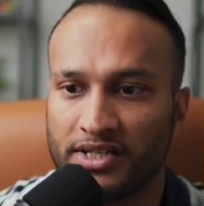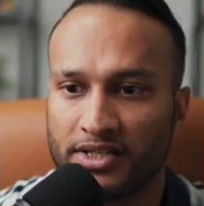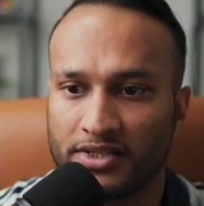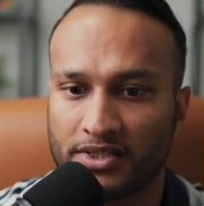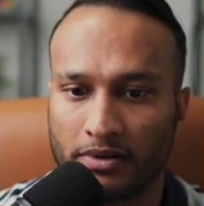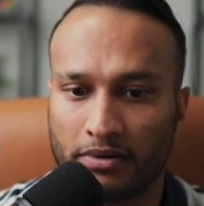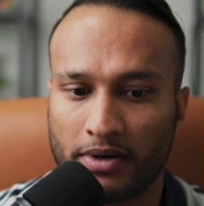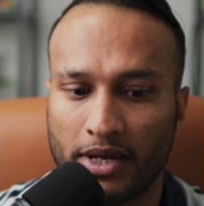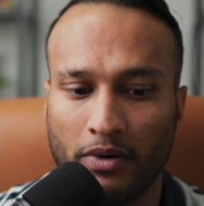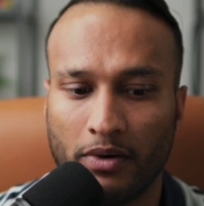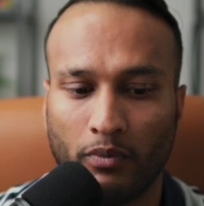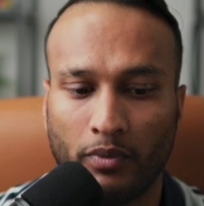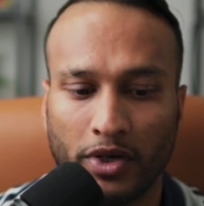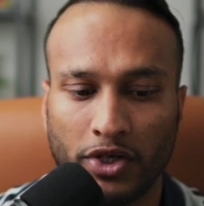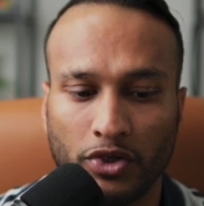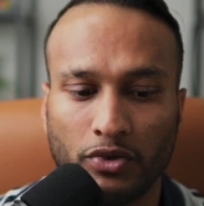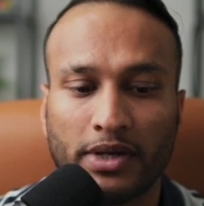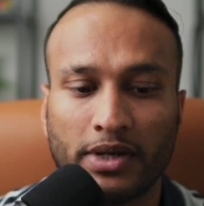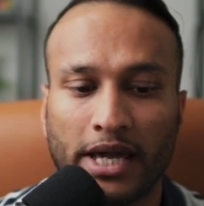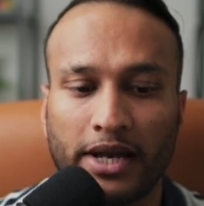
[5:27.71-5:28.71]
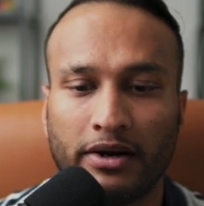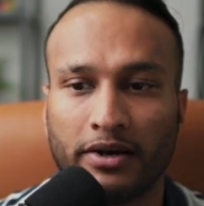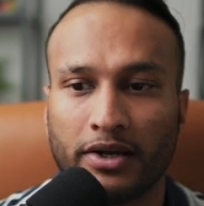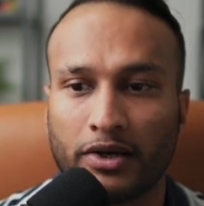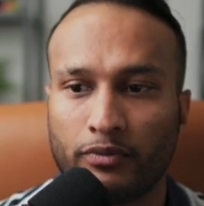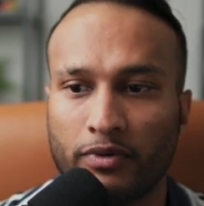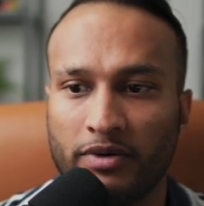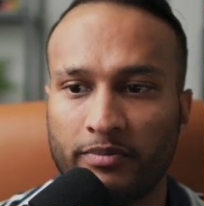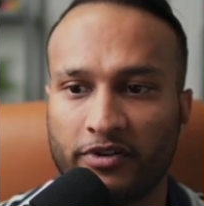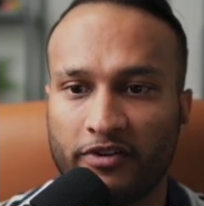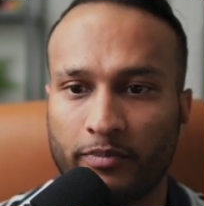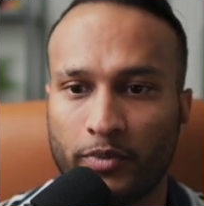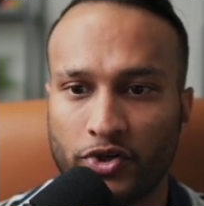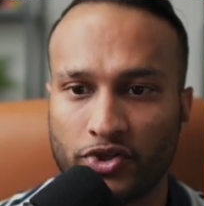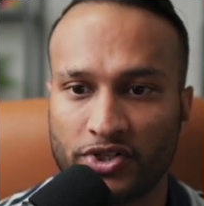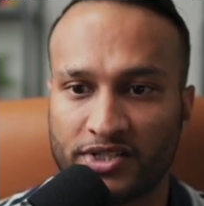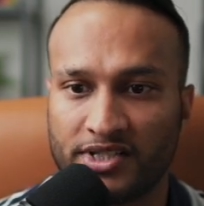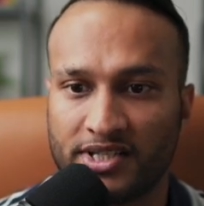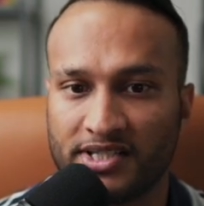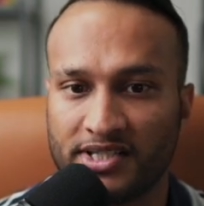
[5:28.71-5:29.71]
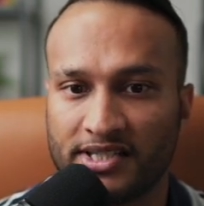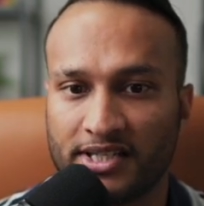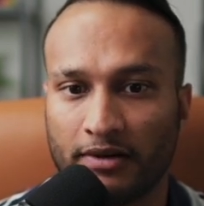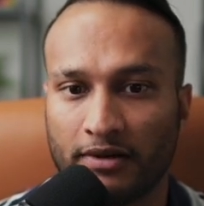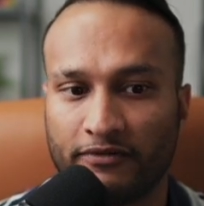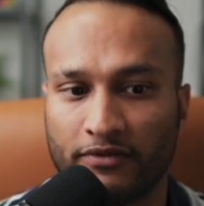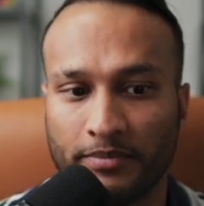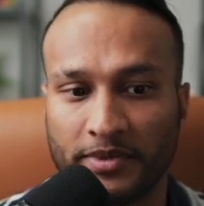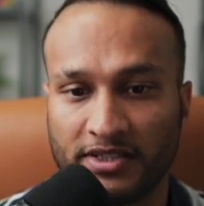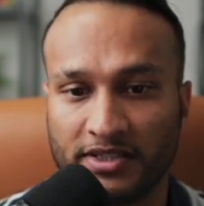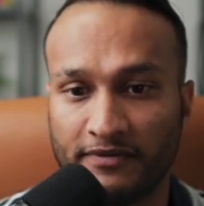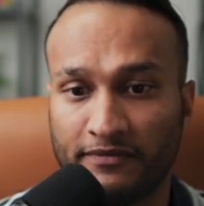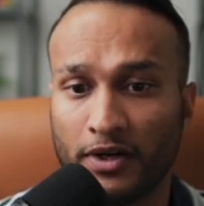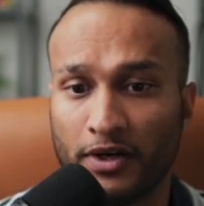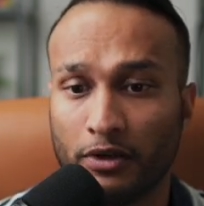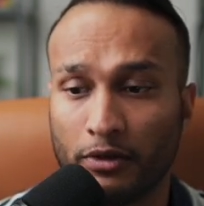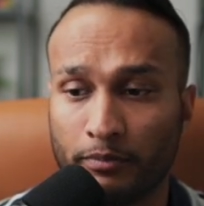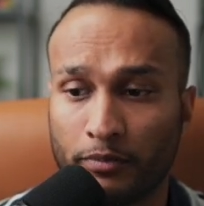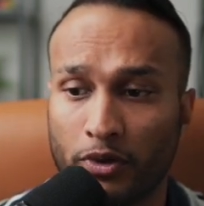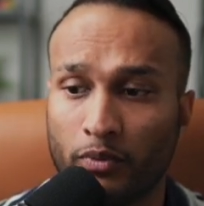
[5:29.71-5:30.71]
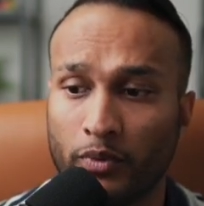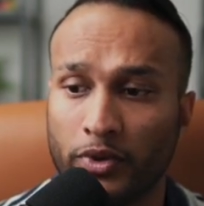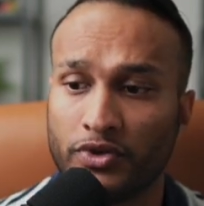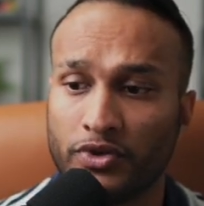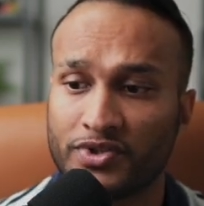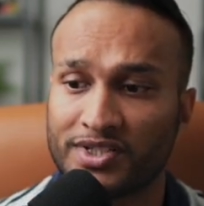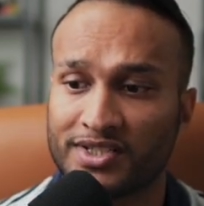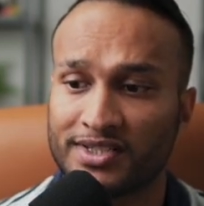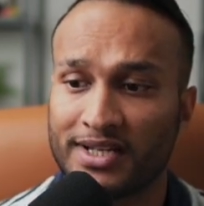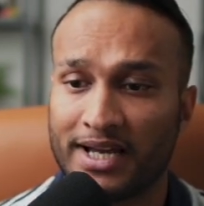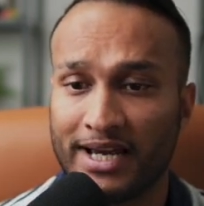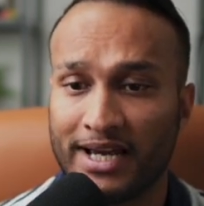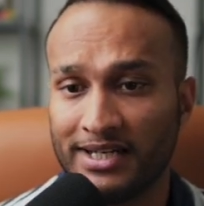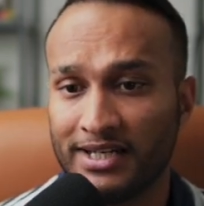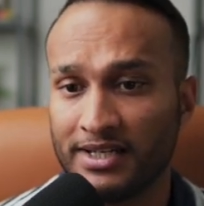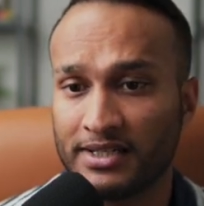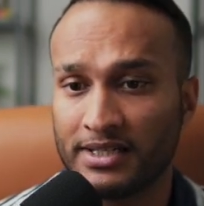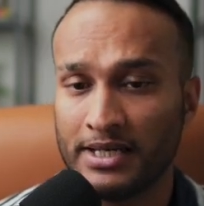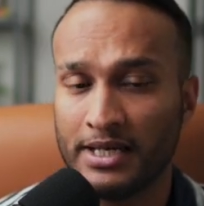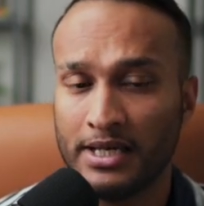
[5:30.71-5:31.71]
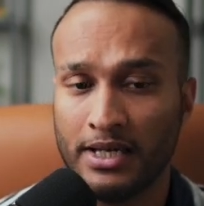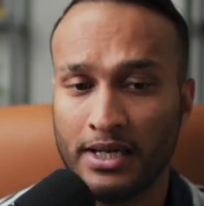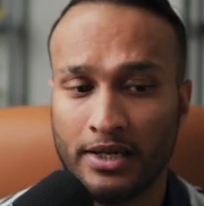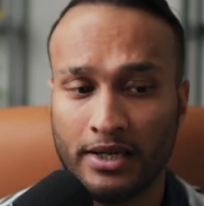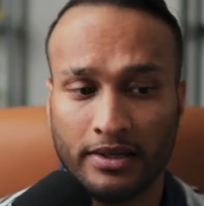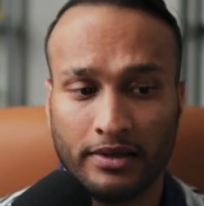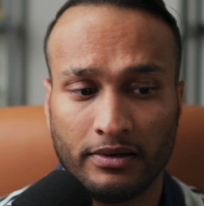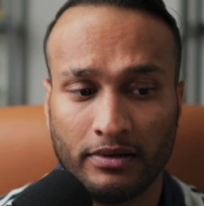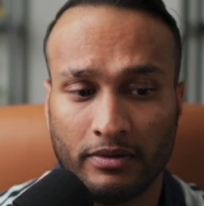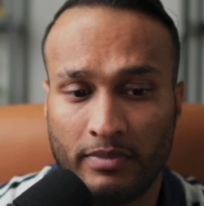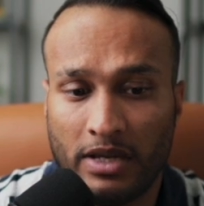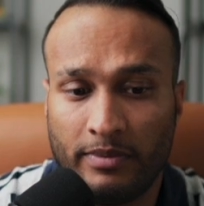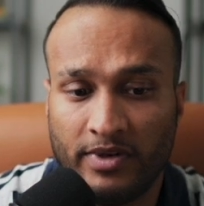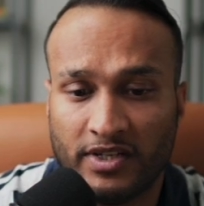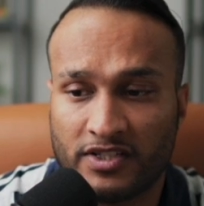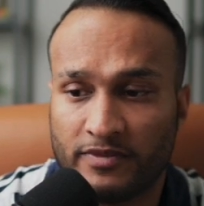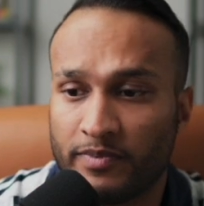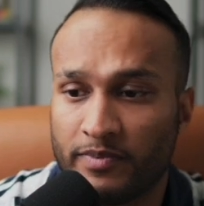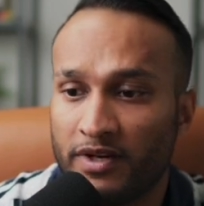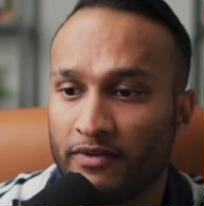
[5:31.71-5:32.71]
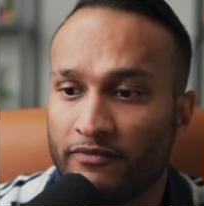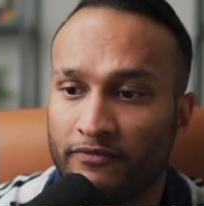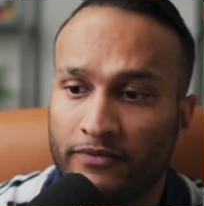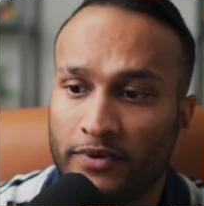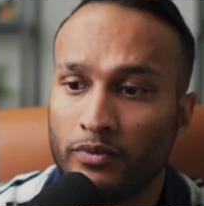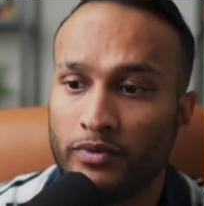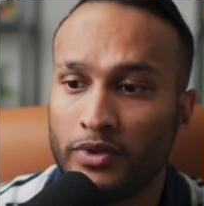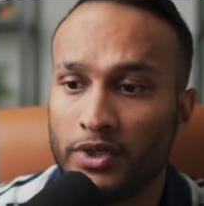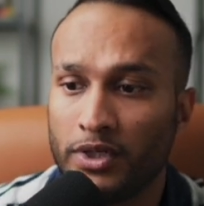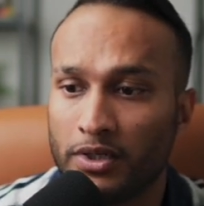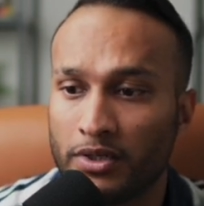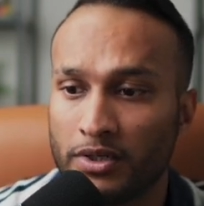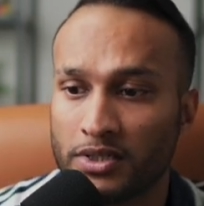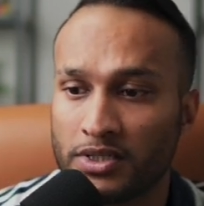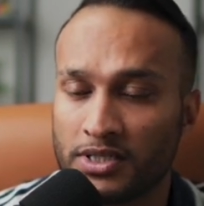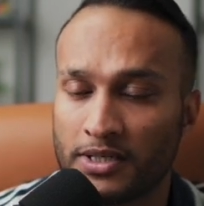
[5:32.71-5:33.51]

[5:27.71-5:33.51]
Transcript: Okay, when you get an agreement of purchase and sale from the developer, when you're signed it, maybe it's been a few years,